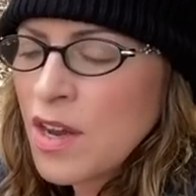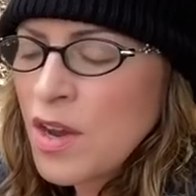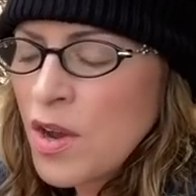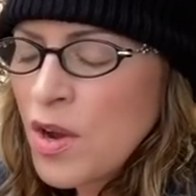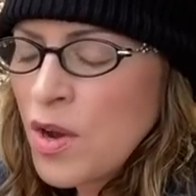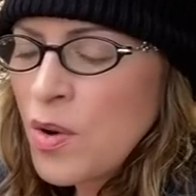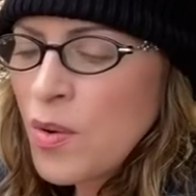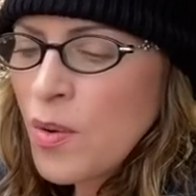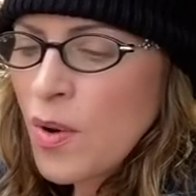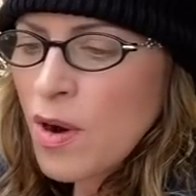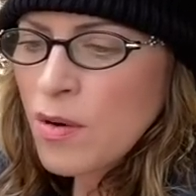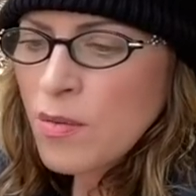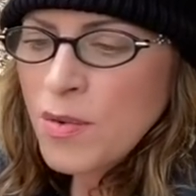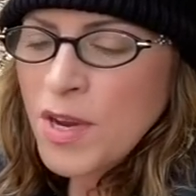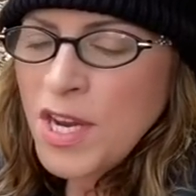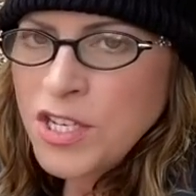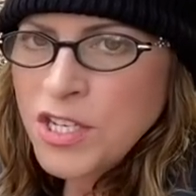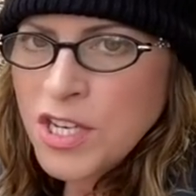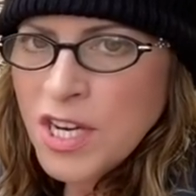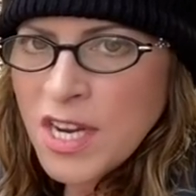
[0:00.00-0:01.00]
who are
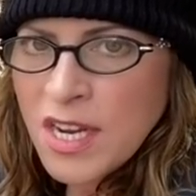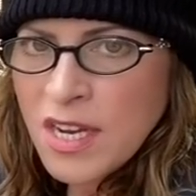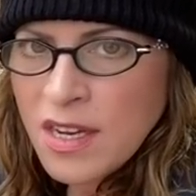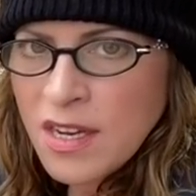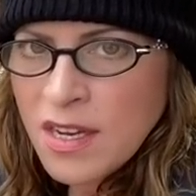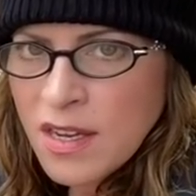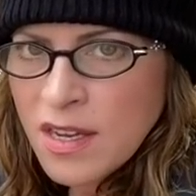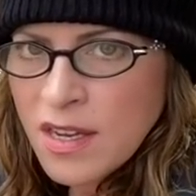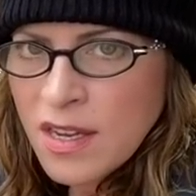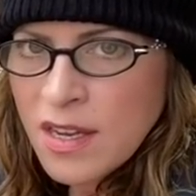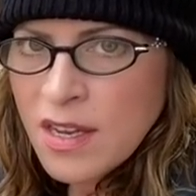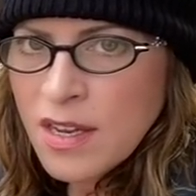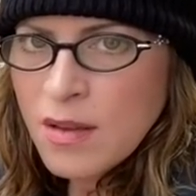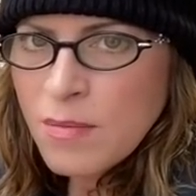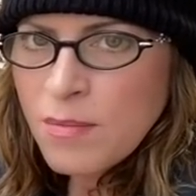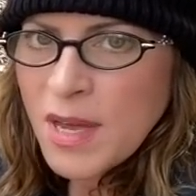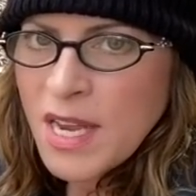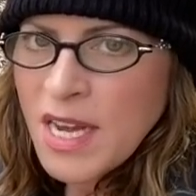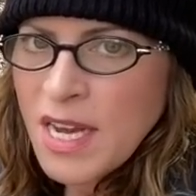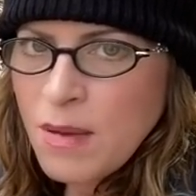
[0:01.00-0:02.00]
reaching
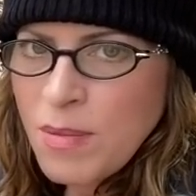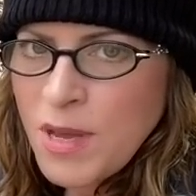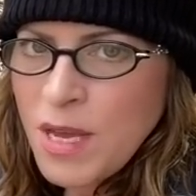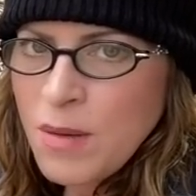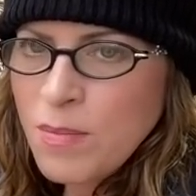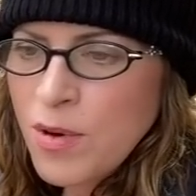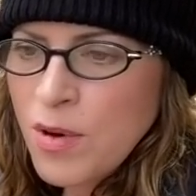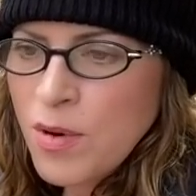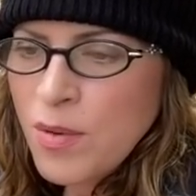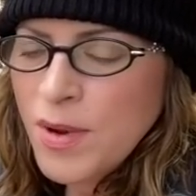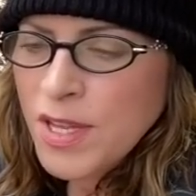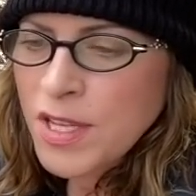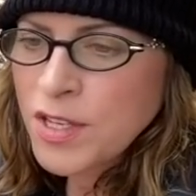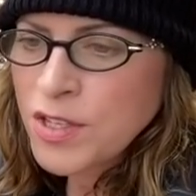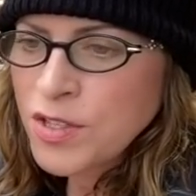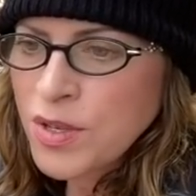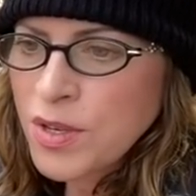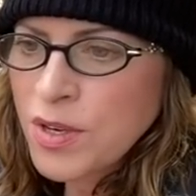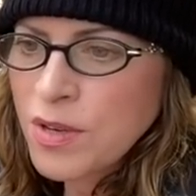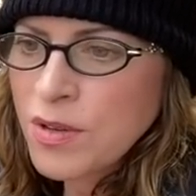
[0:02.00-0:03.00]
many people with the
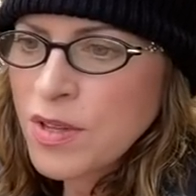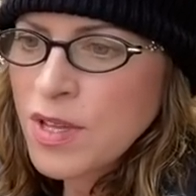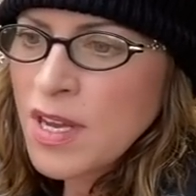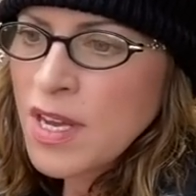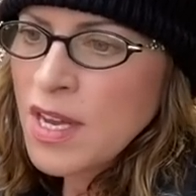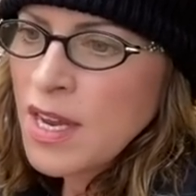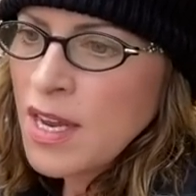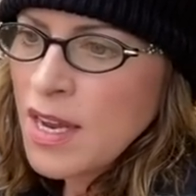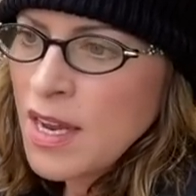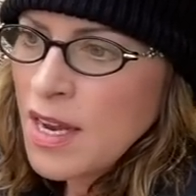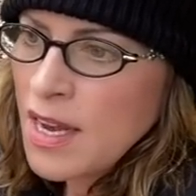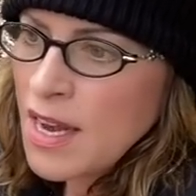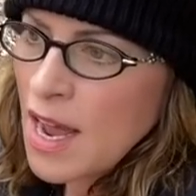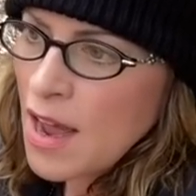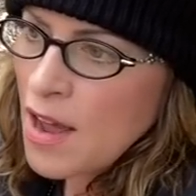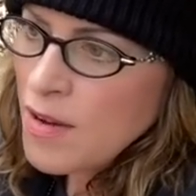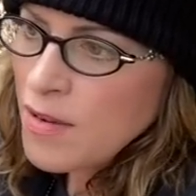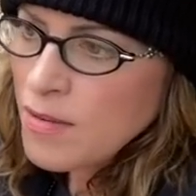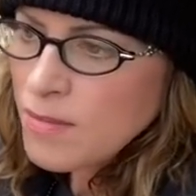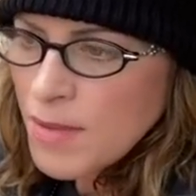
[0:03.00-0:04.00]
truth.
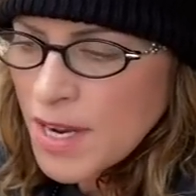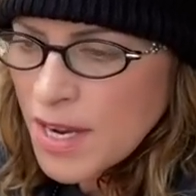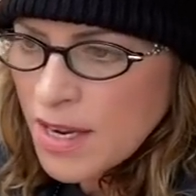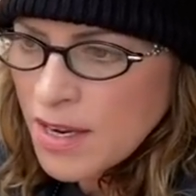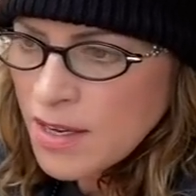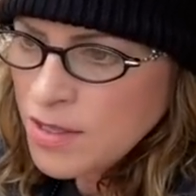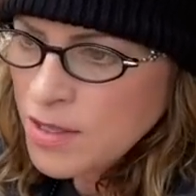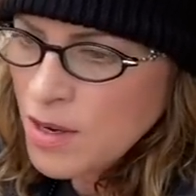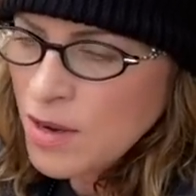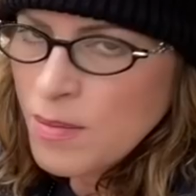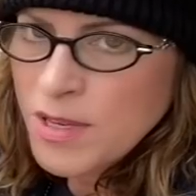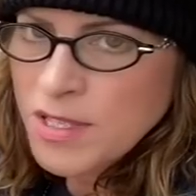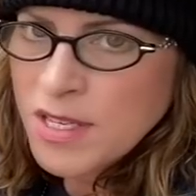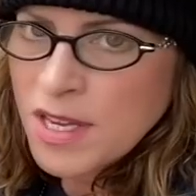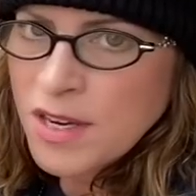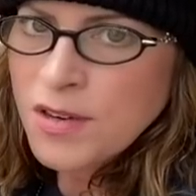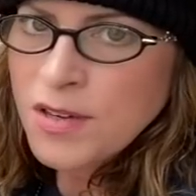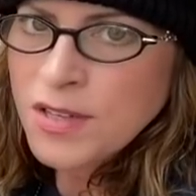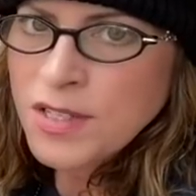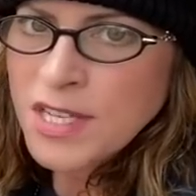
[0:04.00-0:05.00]
Now, don't
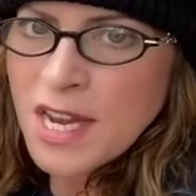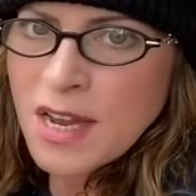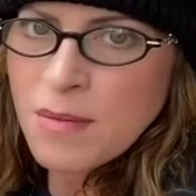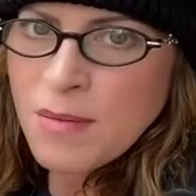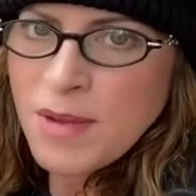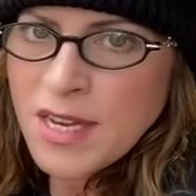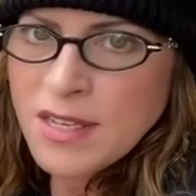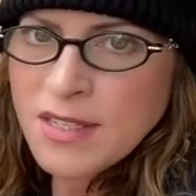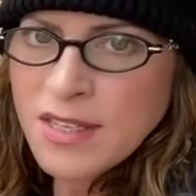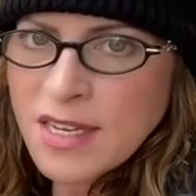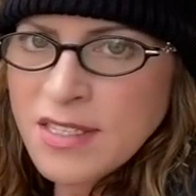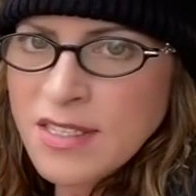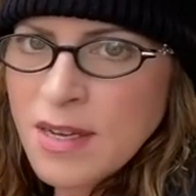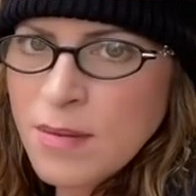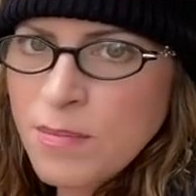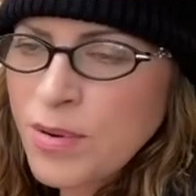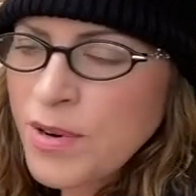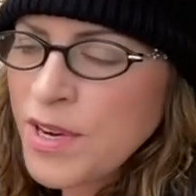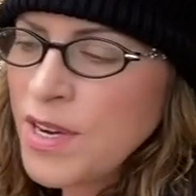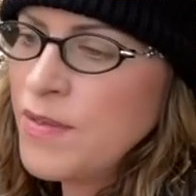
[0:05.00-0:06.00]
misunderstand me. As I
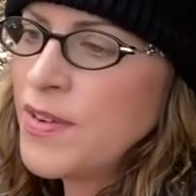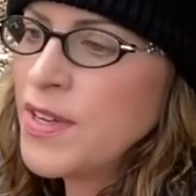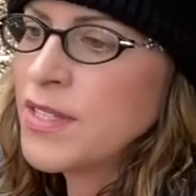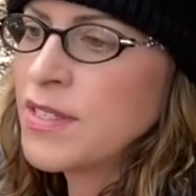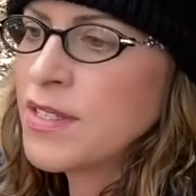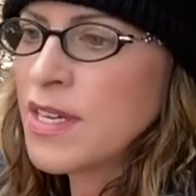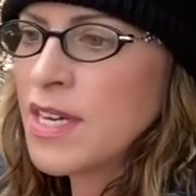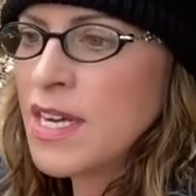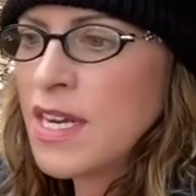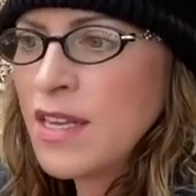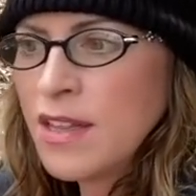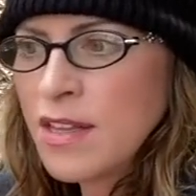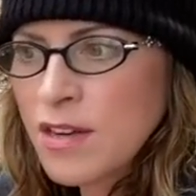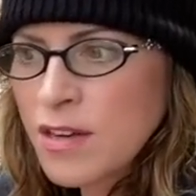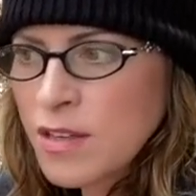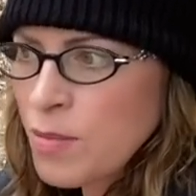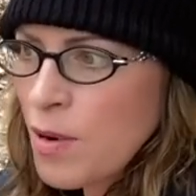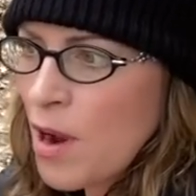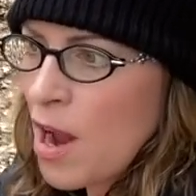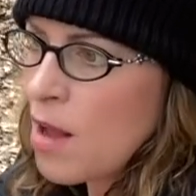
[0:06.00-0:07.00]
said previously,
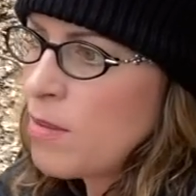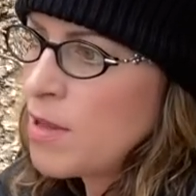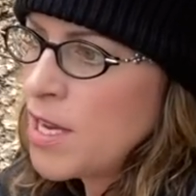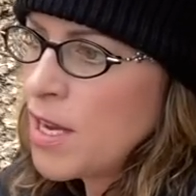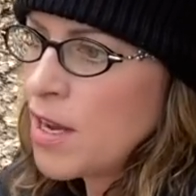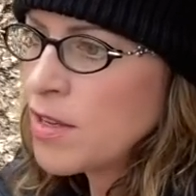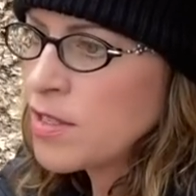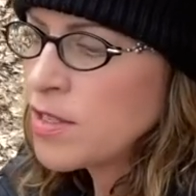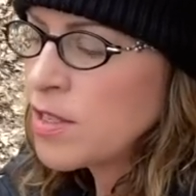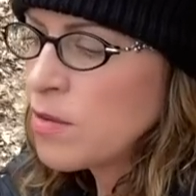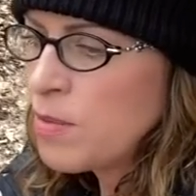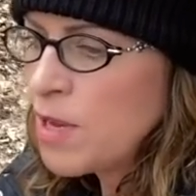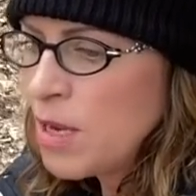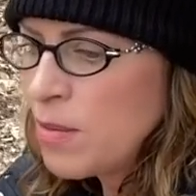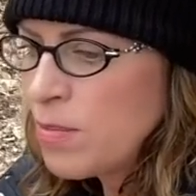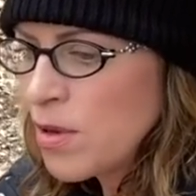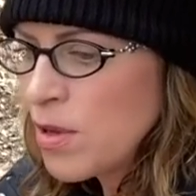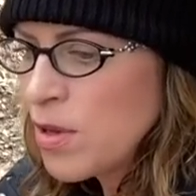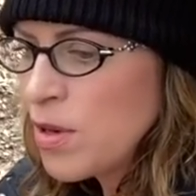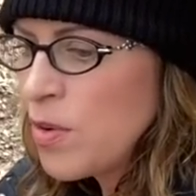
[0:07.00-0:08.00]
there's probably also
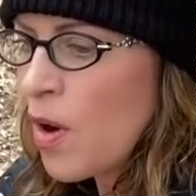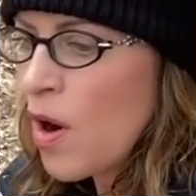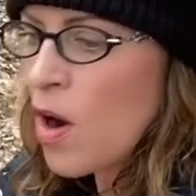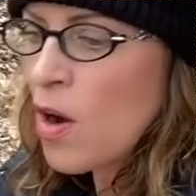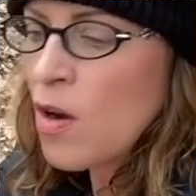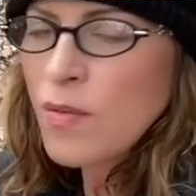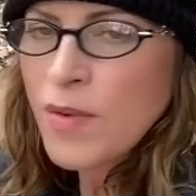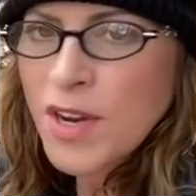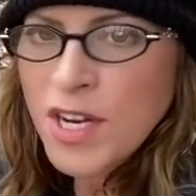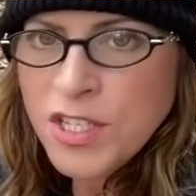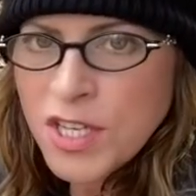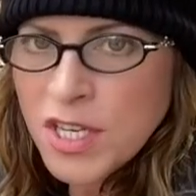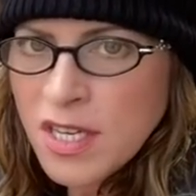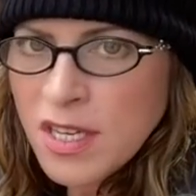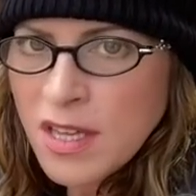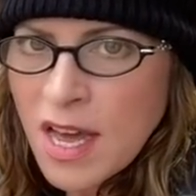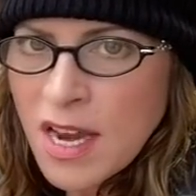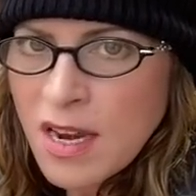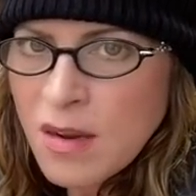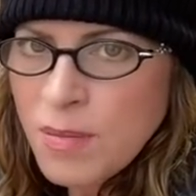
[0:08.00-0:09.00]
people who aren't reaching
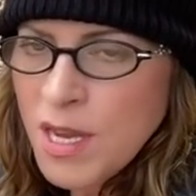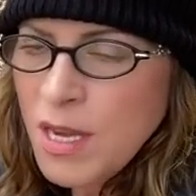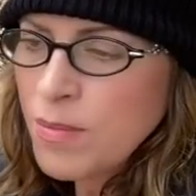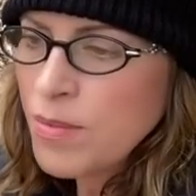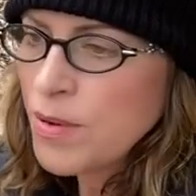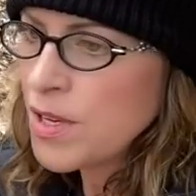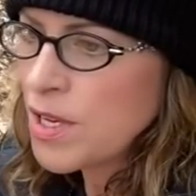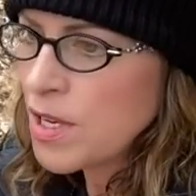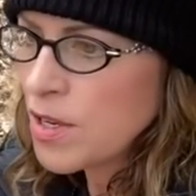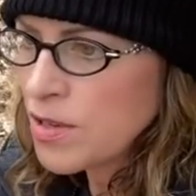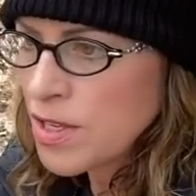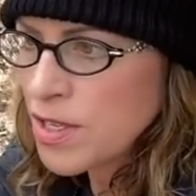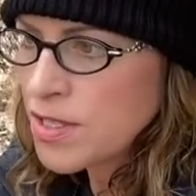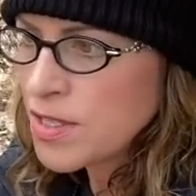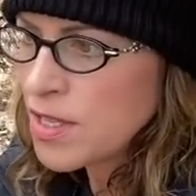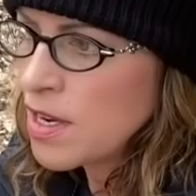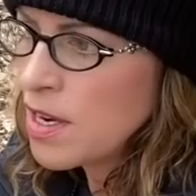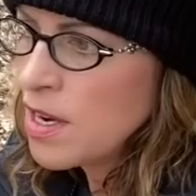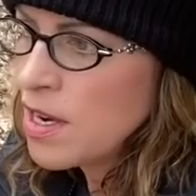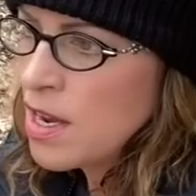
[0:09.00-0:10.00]
a lot of people. You're just
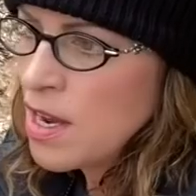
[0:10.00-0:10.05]
a